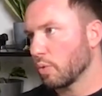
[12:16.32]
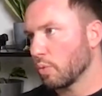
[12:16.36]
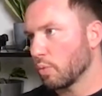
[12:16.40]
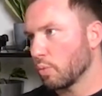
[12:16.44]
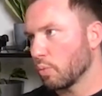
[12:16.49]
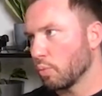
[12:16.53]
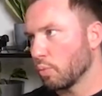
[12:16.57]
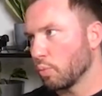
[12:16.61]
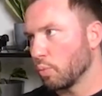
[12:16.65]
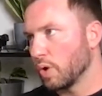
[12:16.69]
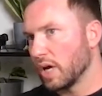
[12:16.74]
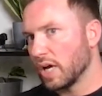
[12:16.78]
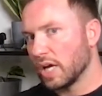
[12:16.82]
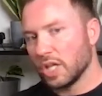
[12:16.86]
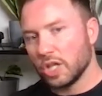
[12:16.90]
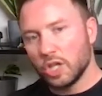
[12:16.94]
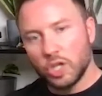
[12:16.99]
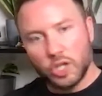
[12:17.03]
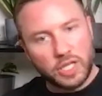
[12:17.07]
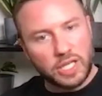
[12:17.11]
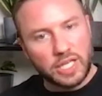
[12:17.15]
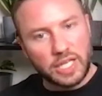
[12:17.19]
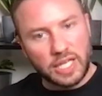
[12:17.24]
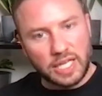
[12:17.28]
we're
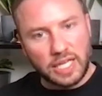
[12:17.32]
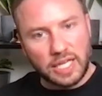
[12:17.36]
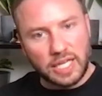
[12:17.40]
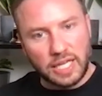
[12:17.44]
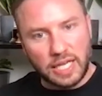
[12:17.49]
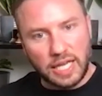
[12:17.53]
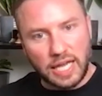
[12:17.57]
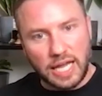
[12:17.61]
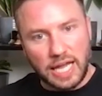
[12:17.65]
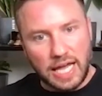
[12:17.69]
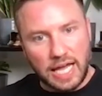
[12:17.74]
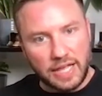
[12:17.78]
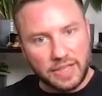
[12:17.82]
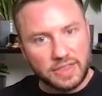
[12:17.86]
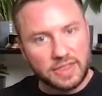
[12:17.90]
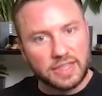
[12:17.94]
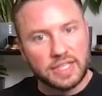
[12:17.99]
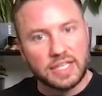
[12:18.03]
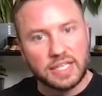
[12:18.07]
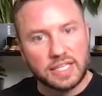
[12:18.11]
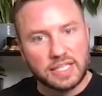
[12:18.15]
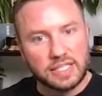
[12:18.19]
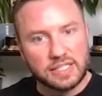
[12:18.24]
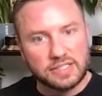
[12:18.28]
looking at
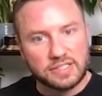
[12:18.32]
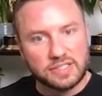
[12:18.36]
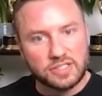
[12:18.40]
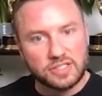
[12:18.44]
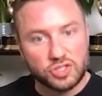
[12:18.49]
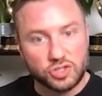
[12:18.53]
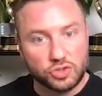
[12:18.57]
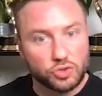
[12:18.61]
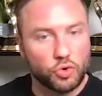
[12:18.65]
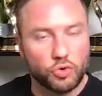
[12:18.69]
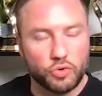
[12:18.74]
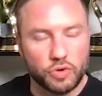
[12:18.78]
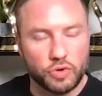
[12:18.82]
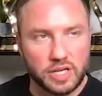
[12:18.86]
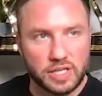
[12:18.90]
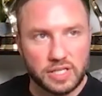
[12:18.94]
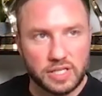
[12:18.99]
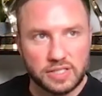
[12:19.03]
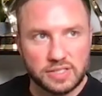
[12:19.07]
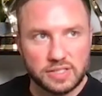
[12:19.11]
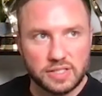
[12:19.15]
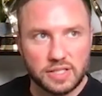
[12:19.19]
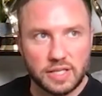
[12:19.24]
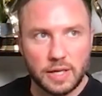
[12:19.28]
these
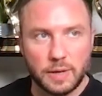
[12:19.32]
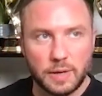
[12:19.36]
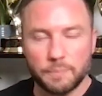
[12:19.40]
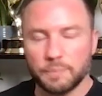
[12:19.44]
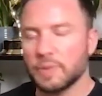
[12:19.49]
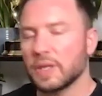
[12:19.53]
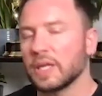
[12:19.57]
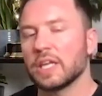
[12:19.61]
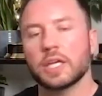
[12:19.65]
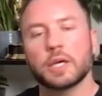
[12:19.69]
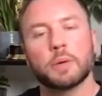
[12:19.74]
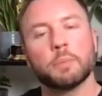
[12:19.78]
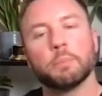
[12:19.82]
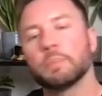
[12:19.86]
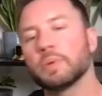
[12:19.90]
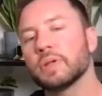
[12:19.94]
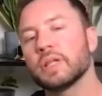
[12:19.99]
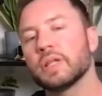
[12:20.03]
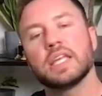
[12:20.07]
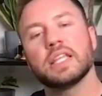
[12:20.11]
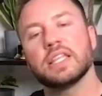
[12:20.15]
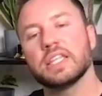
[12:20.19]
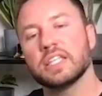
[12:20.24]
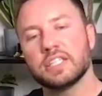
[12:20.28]
stories in a
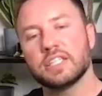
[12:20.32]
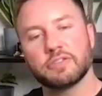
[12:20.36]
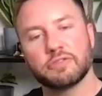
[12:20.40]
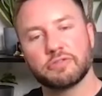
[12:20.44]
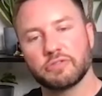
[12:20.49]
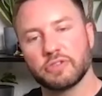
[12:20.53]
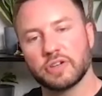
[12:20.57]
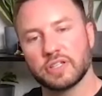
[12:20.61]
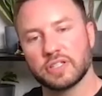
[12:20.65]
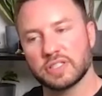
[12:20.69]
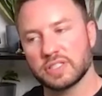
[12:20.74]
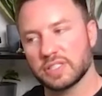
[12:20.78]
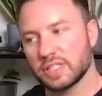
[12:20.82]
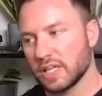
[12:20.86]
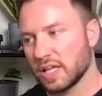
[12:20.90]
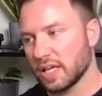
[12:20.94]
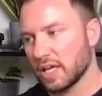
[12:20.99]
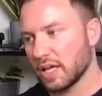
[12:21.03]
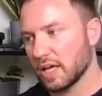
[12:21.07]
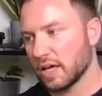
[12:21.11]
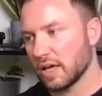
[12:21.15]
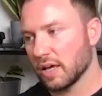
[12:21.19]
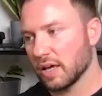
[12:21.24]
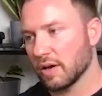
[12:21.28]
completely different
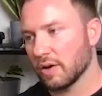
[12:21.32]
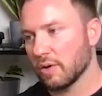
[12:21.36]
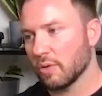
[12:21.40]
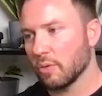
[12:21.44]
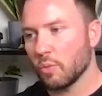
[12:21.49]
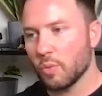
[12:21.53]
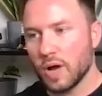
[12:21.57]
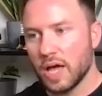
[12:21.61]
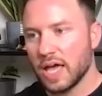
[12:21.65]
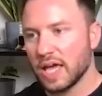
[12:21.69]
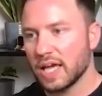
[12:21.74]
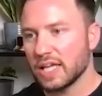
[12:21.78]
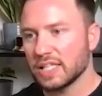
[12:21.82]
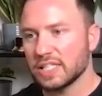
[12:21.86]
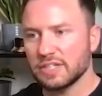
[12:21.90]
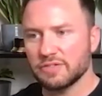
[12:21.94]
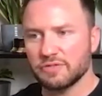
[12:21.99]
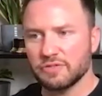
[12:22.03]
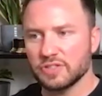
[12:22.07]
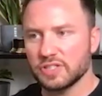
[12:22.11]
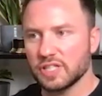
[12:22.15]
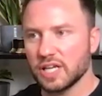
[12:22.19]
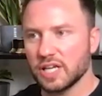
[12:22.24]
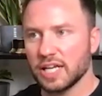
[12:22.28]
way, a
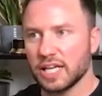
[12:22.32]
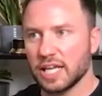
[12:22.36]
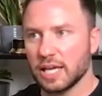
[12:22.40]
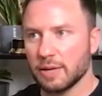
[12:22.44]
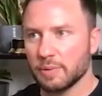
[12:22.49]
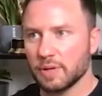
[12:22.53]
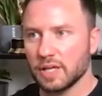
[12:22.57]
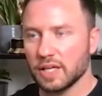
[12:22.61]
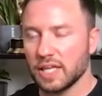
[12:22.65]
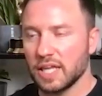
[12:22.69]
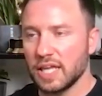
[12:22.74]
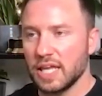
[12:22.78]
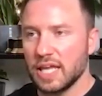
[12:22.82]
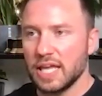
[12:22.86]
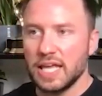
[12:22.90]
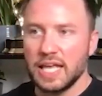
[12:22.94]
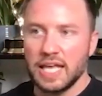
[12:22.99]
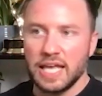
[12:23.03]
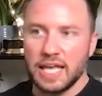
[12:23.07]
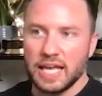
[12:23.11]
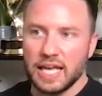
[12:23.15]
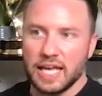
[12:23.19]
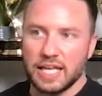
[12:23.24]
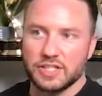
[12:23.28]
different dynamic.
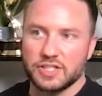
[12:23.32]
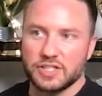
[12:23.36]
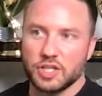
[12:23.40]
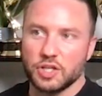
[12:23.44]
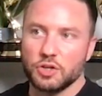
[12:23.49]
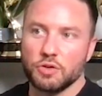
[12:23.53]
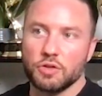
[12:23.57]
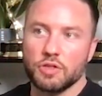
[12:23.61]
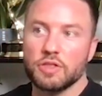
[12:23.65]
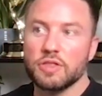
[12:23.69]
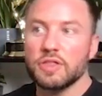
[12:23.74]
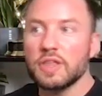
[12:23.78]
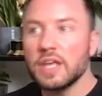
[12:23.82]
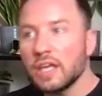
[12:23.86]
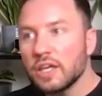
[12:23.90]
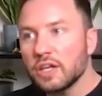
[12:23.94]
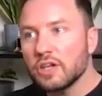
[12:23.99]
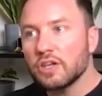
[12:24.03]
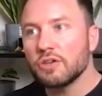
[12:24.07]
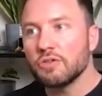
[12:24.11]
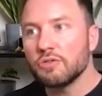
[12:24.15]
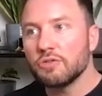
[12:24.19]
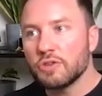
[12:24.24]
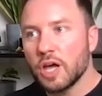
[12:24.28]
And so you
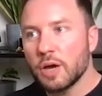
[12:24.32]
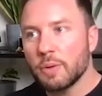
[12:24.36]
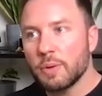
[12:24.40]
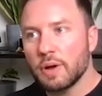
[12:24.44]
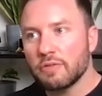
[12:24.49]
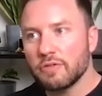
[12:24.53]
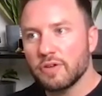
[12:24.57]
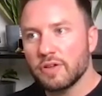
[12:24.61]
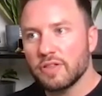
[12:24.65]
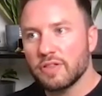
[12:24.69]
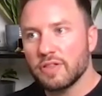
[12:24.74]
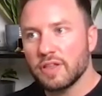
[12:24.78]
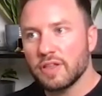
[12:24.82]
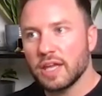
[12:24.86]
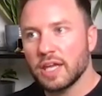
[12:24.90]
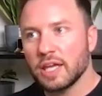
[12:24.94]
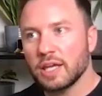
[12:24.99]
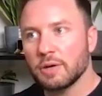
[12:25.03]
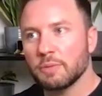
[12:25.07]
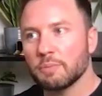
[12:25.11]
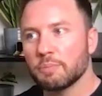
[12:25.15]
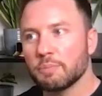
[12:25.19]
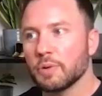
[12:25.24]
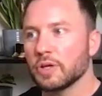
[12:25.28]
think you know
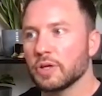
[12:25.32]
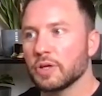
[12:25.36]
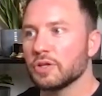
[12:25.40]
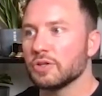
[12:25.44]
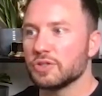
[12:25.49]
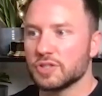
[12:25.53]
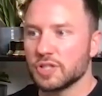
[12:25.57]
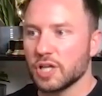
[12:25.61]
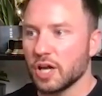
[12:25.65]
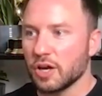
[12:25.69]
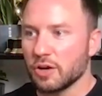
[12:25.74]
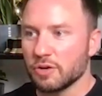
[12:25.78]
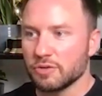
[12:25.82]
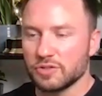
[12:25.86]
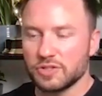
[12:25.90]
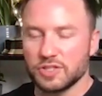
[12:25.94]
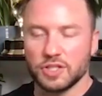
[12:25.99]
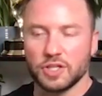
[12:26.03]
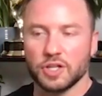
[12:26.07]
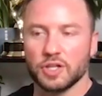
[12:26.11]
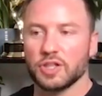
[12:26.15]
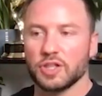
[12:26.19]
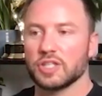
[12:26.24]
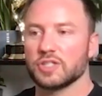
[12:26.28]
everything, but you don't.
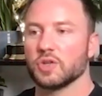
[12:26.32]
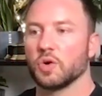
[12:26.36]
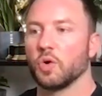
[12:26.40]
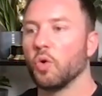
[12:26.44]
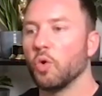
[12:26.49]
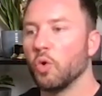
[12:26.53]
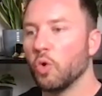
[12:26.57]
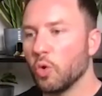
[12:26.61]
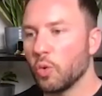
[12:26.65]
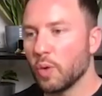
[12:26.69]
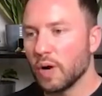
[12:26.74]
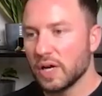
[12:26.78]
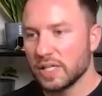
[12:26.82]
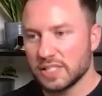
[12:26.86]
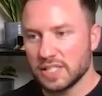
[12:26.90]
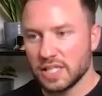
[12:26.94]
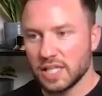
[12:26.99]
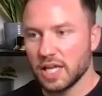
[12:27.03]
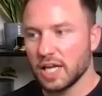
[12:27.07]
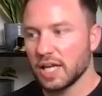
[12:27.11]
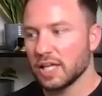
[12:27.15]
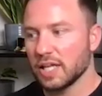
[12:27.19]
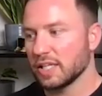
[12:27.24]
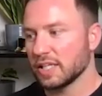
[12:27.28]
There's always
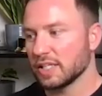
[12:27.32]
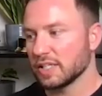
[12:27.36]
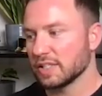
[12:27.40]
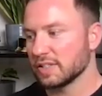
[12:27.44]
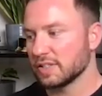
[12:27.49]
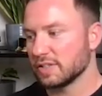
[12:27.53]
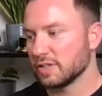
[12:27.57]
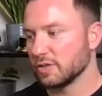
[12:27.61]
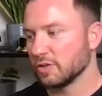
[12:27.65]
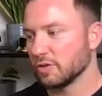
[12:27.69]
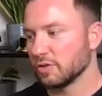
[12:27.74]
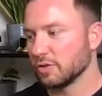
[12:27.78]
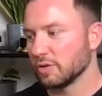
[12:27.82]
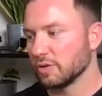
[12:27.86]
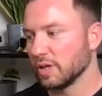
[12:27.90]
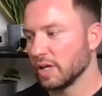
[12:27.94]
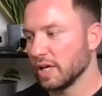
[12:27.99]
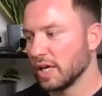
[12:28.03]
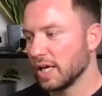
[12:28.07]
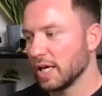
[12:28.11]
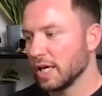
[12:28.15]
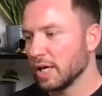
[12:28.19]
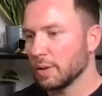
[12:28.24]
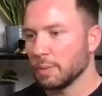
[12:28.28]
learning to
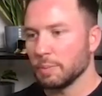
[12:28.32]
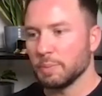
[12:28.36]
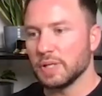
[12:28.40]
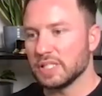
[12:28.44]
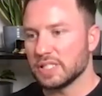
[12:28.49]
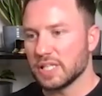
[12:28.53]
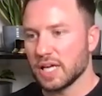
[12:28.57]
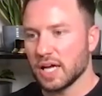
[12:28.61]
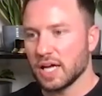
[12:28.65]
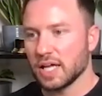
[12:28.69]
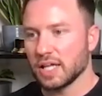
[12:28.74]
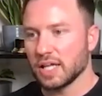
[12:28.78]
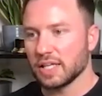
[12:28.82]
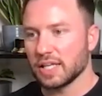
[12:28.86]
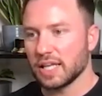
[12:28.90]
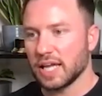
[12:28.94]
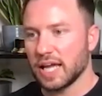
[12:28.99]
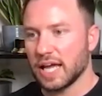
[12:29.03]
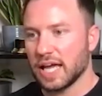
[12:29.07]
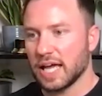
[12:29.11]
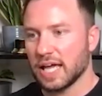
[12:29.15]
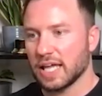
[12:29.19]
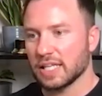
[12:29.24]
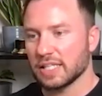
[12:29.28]
be done,
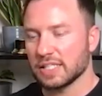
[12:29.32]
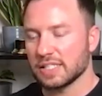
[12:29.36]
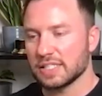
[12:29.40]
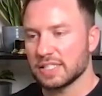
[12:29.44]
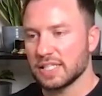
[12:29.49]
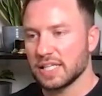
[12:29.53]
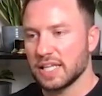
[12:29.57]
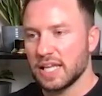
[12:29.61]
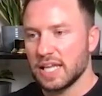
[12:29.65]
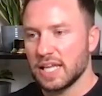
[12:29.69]
and